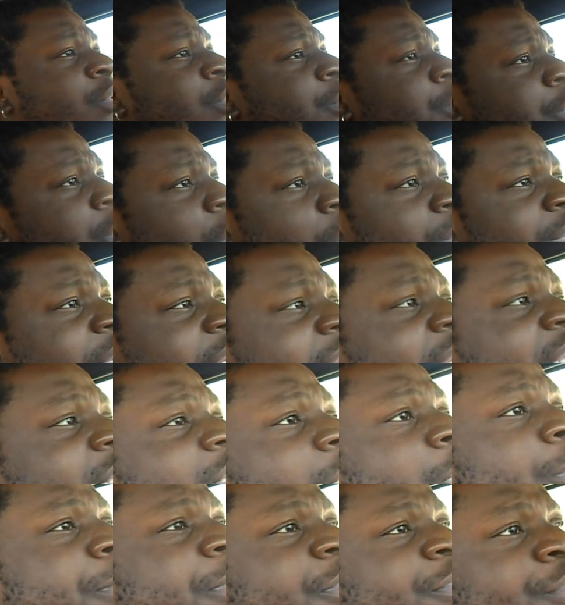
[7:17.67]
We only
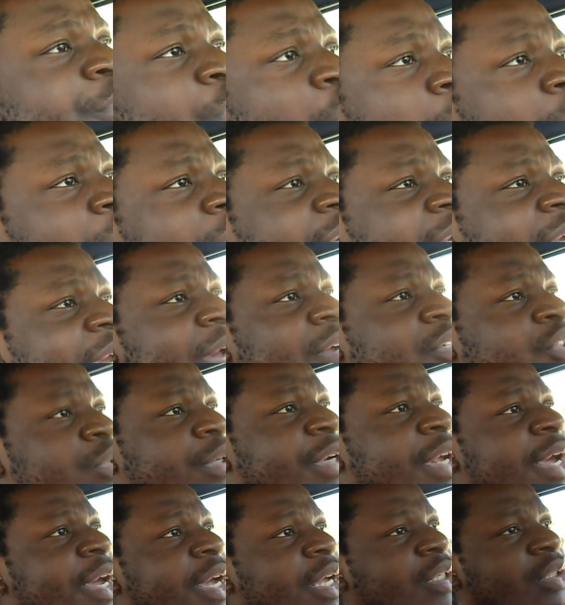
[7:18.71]
eat them before a workout
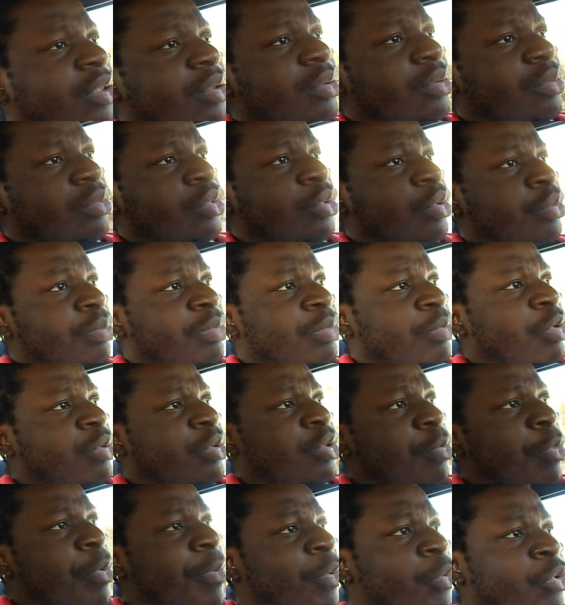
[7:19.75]
so that the
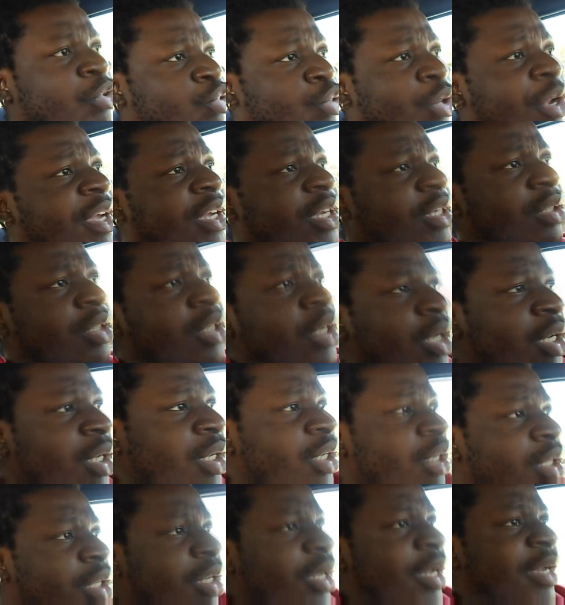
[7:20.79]
moment we train,
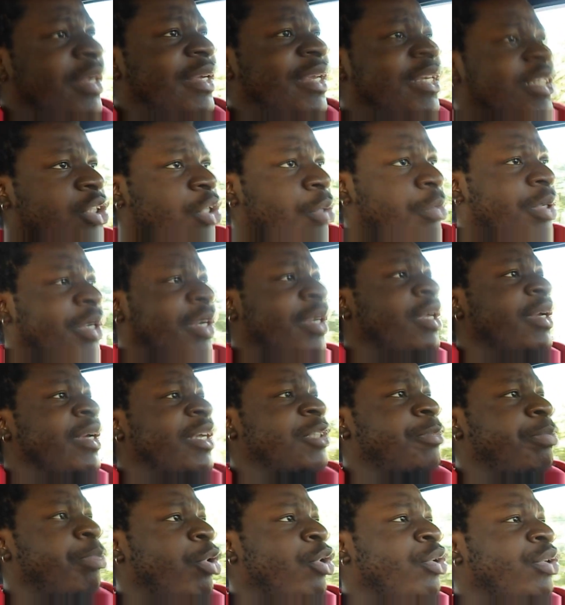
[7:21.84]
it
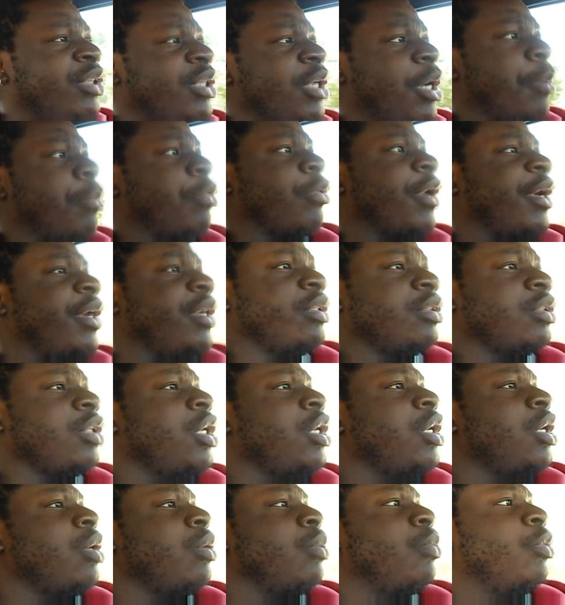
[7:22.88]
gets burnt up, right?